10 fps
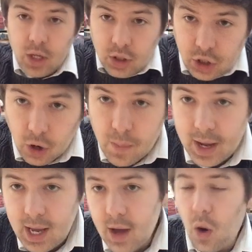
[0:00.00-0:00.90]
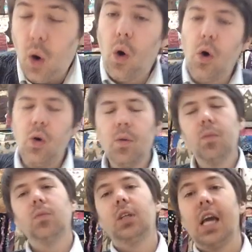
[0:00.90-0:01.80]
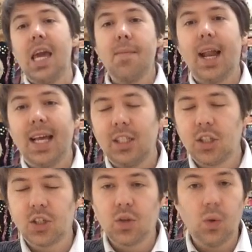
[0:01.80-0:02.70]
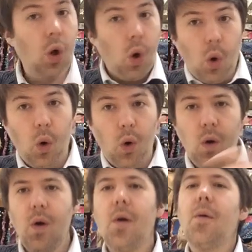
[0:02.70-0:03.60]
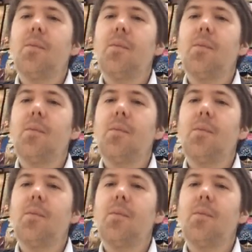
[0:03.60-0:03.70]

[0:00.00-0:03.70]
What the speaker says: Showbie, or email it into the school, or